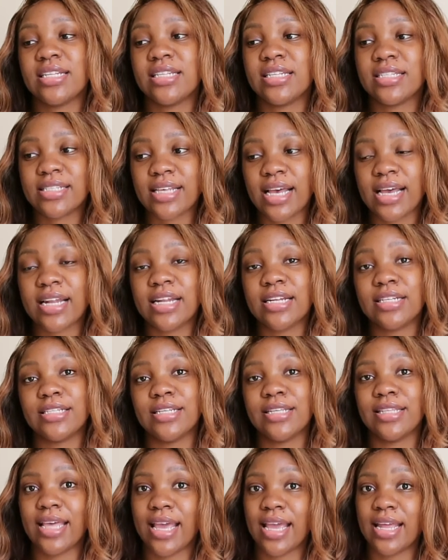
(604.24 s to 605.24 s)
decided
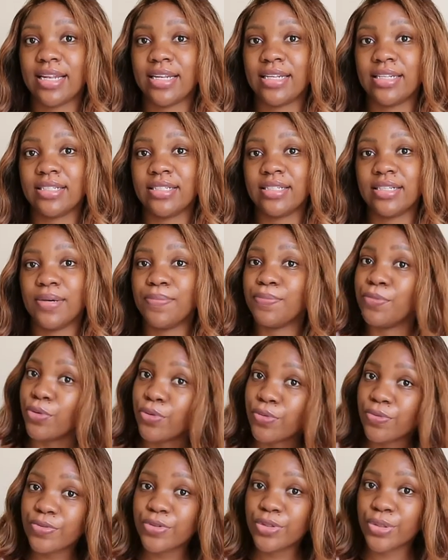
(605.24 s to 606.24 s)
to then
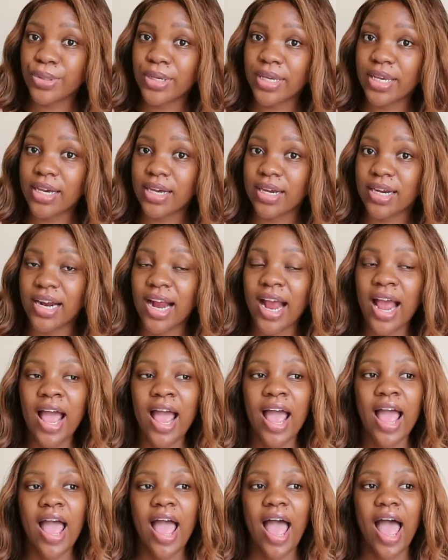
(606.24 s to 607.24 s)
move to here.
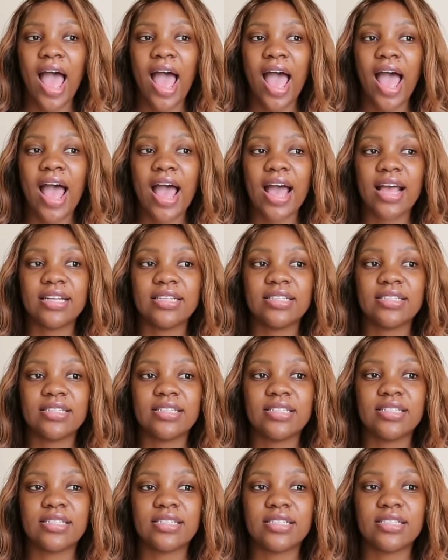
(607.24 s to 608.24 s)

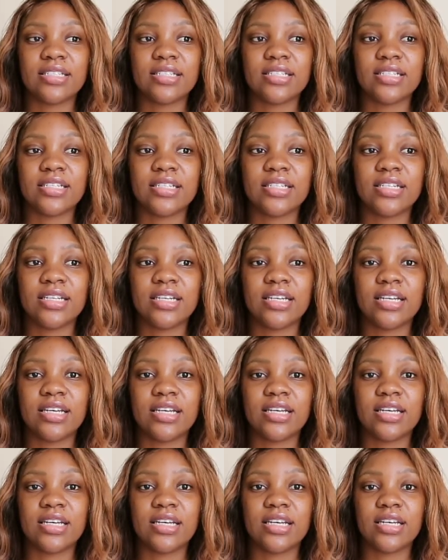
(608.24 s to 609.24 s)
And
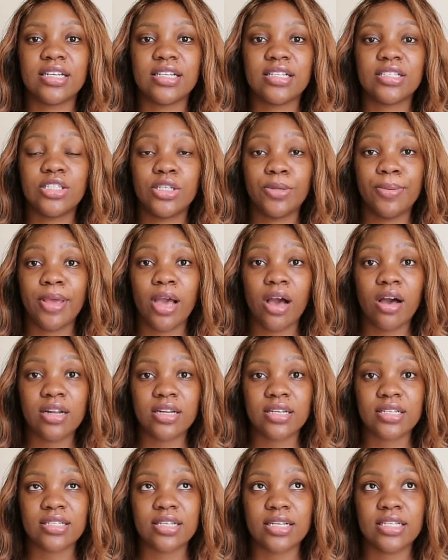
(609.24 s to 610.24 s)
to be
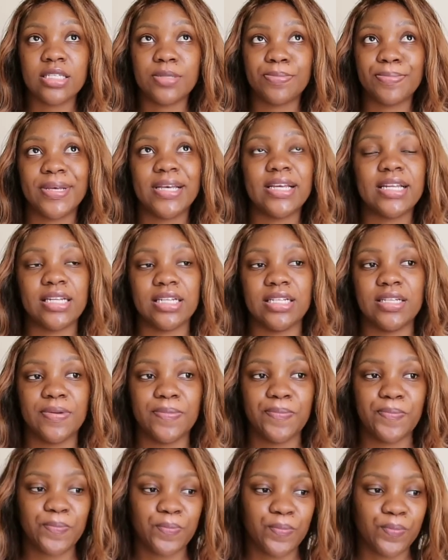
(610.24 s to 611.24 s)
honest, it's been
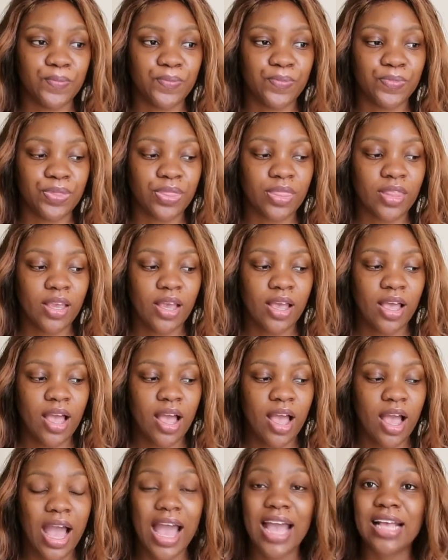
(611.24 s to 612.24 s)

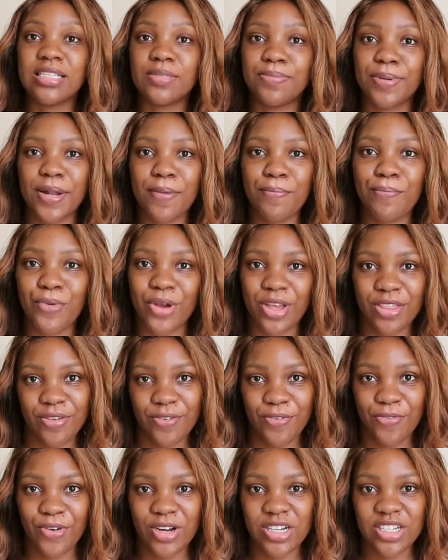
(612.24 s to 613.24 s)
a breath
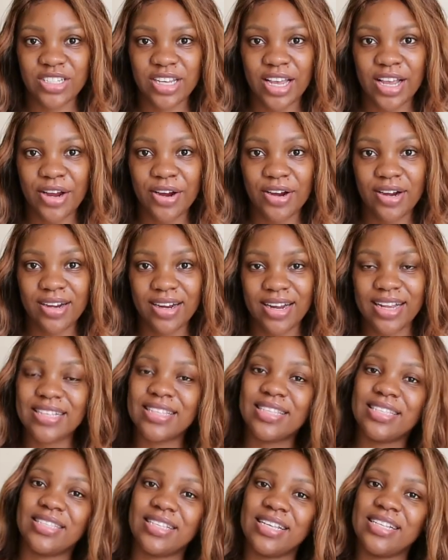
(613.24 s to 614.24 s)
of fresh air.
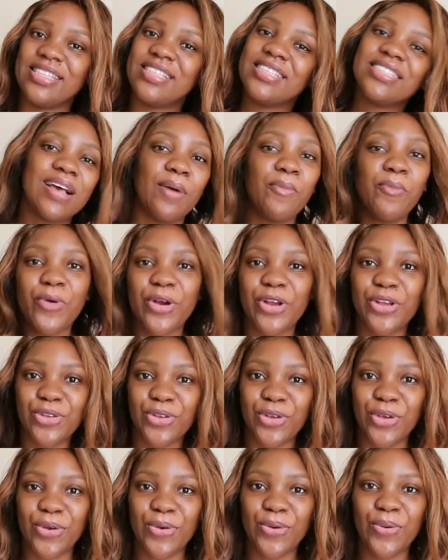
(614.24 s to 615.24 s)
It's somewhere
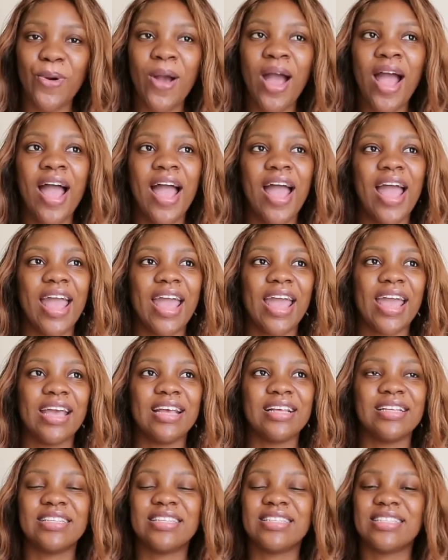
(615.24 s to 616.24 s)
new.
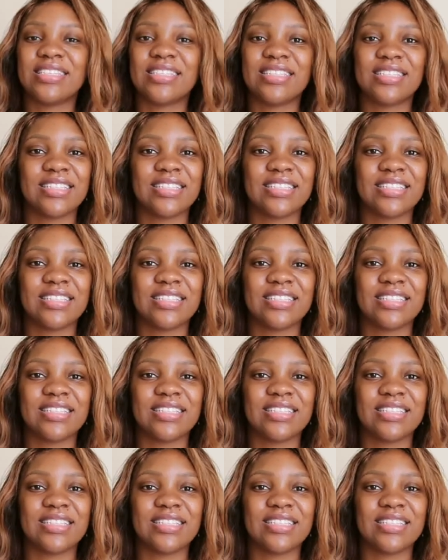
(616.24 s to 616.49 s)
It's